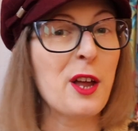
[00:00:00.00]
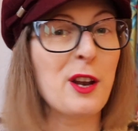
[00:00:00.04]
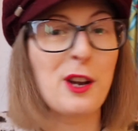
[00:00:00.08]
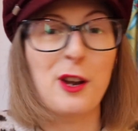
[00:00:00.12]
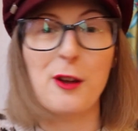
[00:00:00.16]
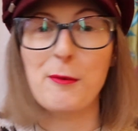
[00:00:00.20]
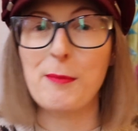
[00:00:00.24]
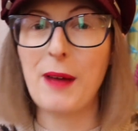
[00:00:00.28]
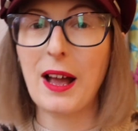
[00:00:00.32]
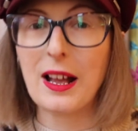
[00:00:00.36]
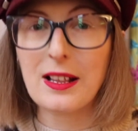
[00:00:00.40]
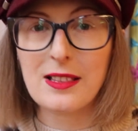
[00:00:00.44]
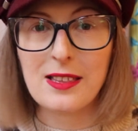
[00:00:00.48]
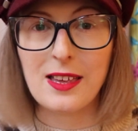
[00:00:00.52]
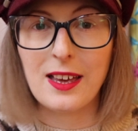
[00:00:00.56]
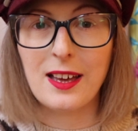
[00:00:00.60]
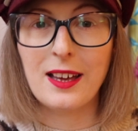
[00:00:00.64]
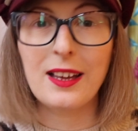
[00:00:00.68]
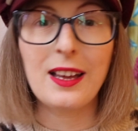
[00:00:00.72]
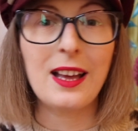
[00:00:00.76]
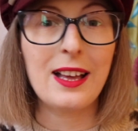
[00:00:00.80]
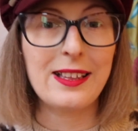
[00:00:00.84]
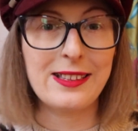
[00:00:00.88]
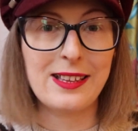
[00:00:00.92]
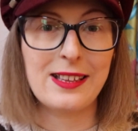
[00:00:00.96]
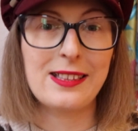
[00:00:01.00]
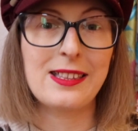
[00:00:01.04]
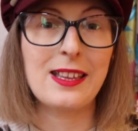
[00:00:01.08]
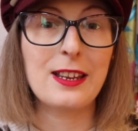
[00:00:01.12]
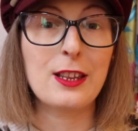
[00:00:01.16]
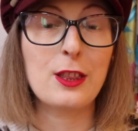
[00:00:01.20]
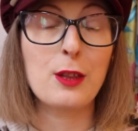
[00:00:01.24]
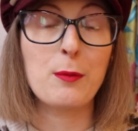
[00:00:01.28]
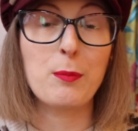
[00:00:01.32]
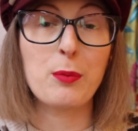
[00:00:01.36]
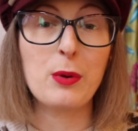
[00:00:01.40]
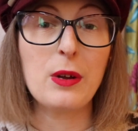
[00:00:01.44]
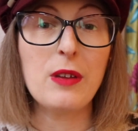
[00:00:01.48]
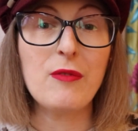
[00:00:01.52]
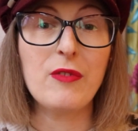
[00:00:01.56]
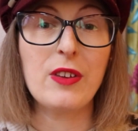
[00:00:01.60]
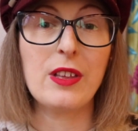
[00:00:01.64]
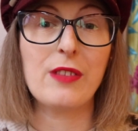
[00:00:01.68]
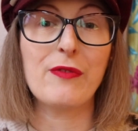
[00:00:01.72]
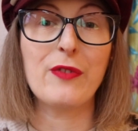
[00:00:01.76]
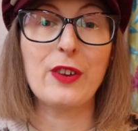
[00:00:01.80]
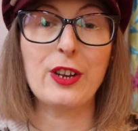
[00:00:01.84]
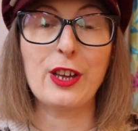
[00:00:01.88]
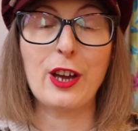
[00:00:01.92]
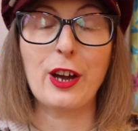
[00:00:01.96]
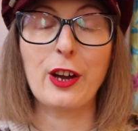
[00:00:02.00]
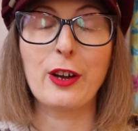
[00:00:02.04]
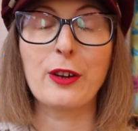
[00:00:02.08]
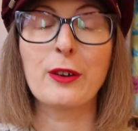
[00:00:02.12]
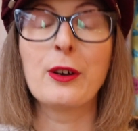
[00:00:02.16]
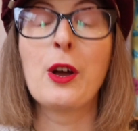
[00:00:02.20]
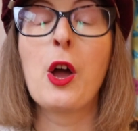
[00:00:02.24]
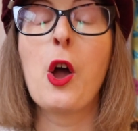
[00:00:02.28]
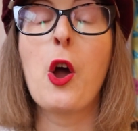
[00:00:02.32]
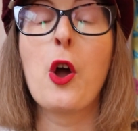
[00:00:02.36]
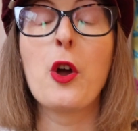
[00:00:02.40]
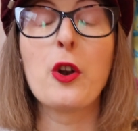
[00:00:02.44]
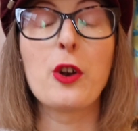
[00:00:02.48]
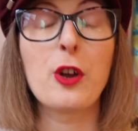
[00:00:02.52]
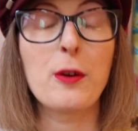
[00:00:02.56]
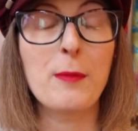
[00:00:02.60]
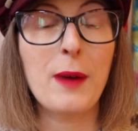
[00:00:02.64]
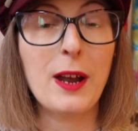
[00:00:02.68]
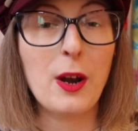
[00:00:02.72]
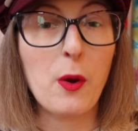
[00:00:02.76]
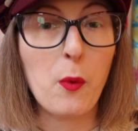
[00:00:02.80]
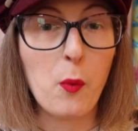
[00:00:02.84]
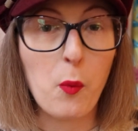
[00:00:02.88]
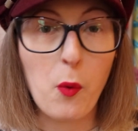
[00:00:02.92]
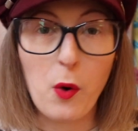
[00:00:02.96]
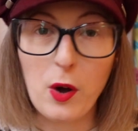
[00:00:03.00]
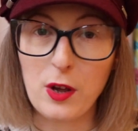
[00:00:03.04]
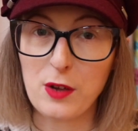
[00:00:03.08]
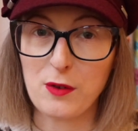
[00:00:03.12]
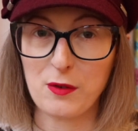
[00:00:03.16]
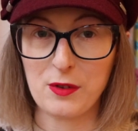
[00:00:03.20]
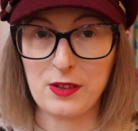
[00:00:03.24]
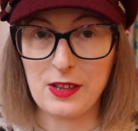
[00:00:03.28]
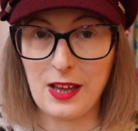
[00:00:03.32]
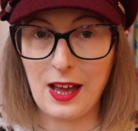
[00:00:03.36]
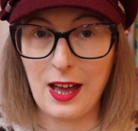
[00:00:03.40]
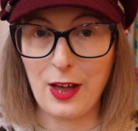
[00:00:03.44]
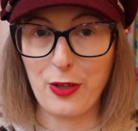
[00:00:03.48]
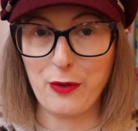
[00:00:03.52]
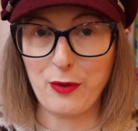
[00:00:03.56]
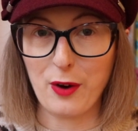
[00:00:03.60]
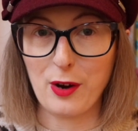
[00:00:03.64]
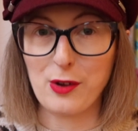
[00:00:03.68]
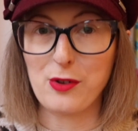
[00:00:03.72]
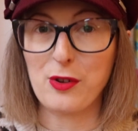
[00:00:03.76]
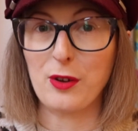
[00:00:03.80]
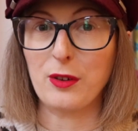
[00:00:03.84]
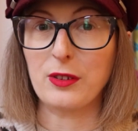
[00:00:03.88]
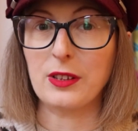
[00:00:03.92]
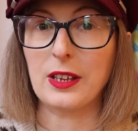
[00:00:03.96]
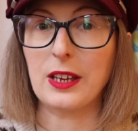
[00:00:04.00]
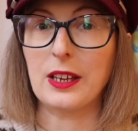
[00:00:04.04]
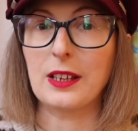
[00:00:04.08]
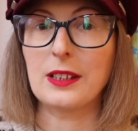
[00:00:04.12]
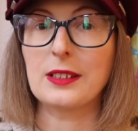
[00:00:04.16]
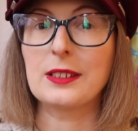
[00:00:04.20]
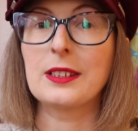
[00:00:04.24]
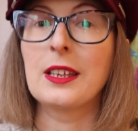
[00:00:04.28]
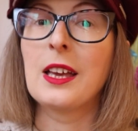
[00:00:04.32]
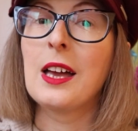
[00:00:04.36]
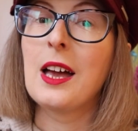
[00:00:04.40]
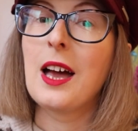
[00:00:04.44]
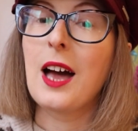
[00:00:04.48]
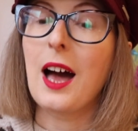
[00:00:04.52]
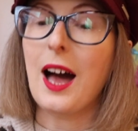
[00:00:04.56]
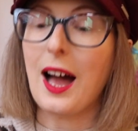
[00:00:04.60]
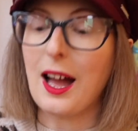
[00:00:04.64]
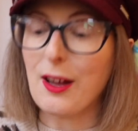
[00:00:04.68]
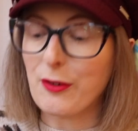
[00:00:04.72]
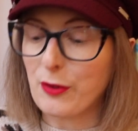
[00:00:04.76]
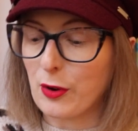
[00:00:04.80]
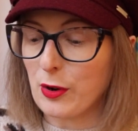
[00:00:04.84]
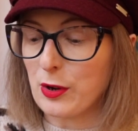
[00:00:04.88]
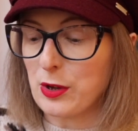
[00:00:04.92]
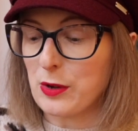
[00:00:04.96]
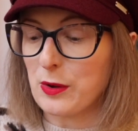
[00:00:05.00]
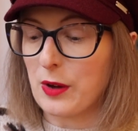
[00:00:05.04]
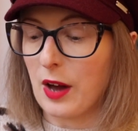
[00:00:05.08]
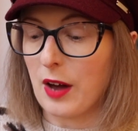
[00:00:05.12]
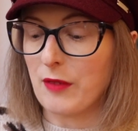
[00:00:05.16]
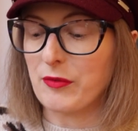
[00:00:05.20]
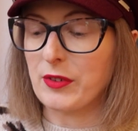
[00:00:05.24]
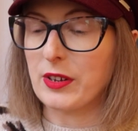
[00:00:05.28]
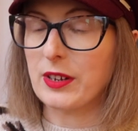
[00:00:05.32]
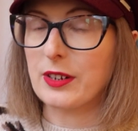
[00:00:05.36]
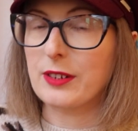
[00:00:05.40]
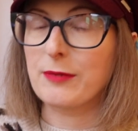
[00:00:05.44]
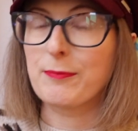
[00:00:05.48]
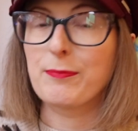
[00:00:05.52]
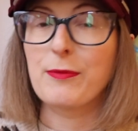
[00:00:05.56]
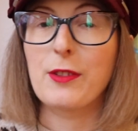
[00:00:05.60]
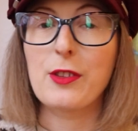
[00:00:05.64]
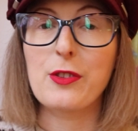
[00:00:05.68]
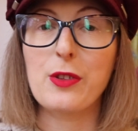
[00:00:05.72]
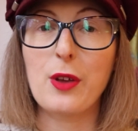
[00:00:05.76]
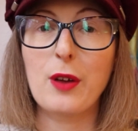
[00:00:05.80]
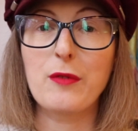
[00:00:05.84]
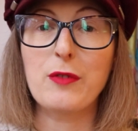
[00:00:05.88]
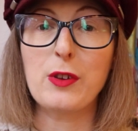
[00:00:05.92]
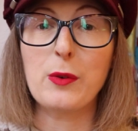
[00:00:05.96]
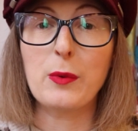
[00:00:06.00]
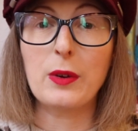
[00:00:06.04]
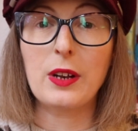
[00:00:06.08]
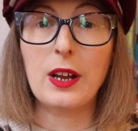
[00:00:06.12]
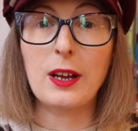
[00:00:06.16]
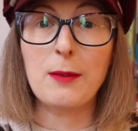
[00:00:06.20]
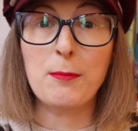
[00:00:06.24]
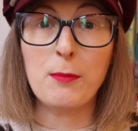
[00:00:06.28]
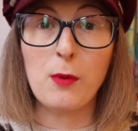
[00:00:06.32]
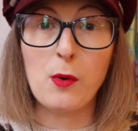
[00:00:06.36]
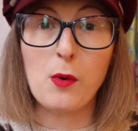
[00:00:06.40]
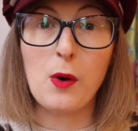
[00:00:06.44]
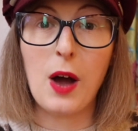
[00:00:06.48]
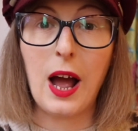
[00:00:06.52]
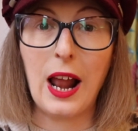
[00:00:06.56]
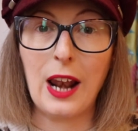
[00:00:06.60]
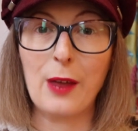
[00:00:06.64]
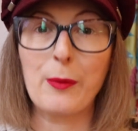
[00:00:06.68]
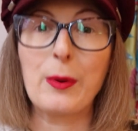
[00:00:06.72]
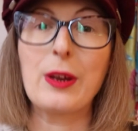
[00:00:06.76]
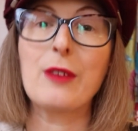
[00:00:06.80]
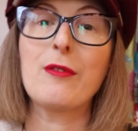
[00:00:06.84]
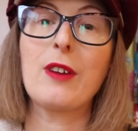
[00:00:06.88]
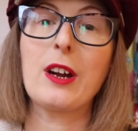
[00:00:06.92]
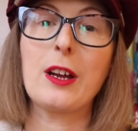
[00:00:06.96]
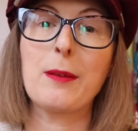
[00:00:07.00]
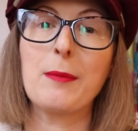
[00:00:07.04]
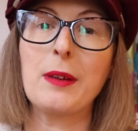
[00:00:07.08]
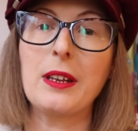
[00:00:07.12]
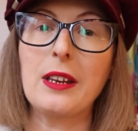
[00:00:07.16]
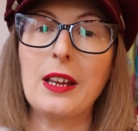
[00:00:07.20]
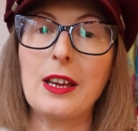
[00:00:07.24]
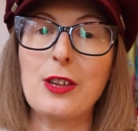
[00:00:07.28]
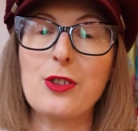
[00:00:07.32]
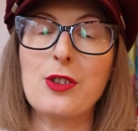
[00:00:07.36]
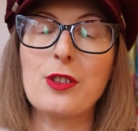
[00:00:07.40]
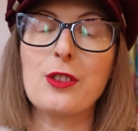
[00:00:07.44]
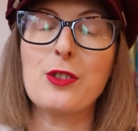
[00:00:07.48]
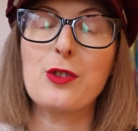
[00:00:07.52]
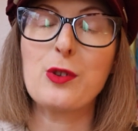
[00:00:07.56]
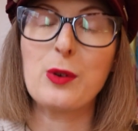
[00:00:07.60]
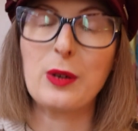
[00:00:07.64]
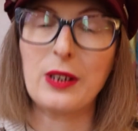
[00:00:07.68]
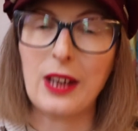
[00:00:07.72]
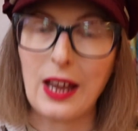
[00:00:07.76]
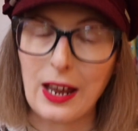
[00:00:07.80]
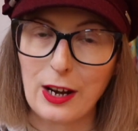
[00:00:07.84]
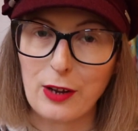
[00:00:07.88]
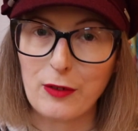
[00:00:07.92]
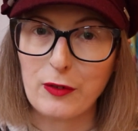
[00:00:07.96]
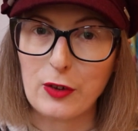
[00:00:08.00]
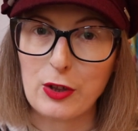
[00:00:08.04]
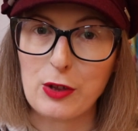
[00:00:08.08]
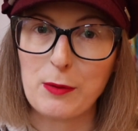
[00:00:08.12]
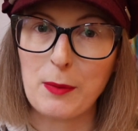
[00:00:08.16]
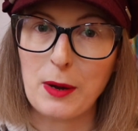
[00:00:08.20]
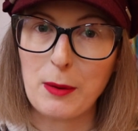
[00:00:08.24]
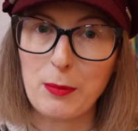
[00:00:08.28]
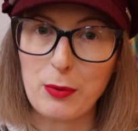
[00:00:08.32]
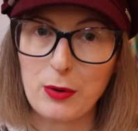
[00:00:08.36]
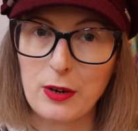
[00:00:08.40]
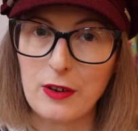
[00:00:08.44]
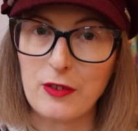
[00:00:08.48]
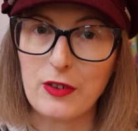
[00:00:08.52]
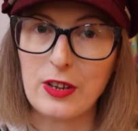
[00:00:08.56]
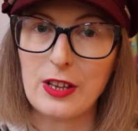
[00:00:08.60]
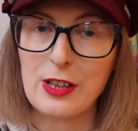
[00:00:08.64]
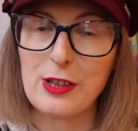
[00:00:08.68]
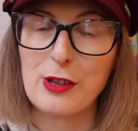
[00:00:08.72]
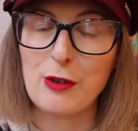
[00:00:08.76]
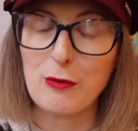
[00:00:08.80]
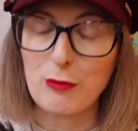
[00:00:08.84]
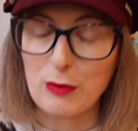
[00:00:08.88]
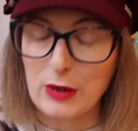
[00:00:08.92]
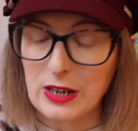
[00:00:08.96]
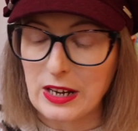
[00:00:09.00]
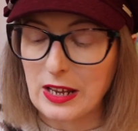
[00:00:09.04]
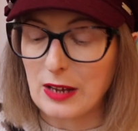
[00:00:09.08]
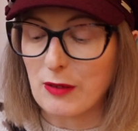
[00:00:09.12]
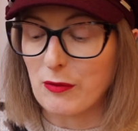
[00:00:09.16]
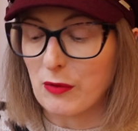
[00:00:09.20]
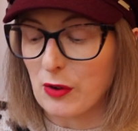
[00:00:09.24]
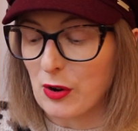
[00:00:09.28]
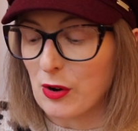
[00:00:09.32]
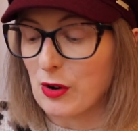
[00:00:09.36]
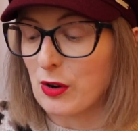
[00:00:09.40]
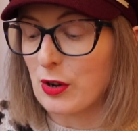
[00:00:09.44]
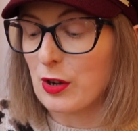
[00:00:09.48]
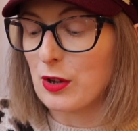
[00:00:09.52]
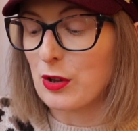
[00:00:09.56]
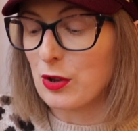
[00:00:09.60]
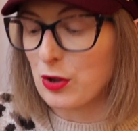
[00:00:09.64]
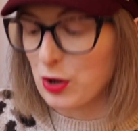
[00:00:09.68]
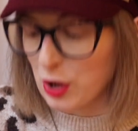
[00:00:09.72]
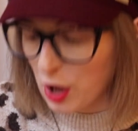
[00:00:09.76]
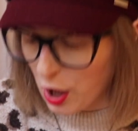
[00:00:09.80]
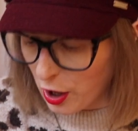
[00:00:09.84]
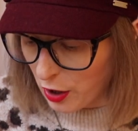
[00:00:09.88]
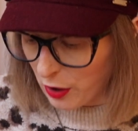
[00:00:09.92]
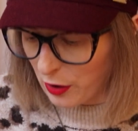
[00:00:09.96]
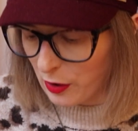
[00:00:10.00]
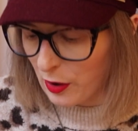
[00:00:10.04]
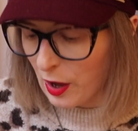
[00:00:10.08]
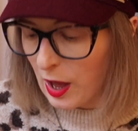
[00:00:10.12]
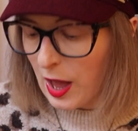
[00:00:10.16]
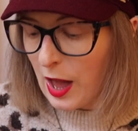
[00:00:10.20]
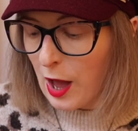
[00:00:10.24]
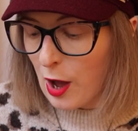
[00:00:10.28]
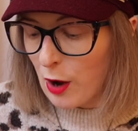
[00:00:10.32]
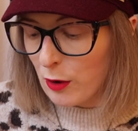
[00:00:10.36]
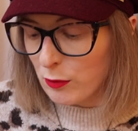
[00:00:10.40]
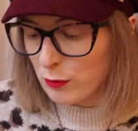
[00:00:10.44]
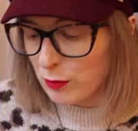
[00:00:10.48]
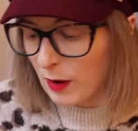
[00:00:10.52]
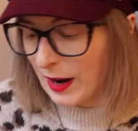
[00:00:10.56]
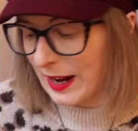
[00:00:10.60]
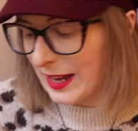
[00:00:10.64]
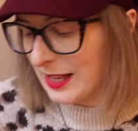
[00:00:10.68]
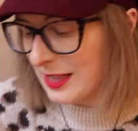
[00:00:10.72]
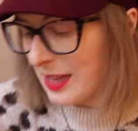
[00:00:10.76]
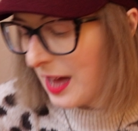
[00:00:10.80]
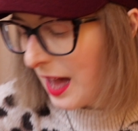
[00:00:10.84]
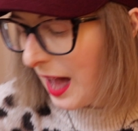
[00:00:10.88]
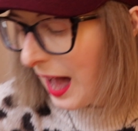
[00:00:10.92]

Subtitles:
no matter, as I said in the previous video, no matter what your scare threshold is, I've got you covered. So if you would like more Halloween recommendations, you can head over to my previous reading vlog too. Right,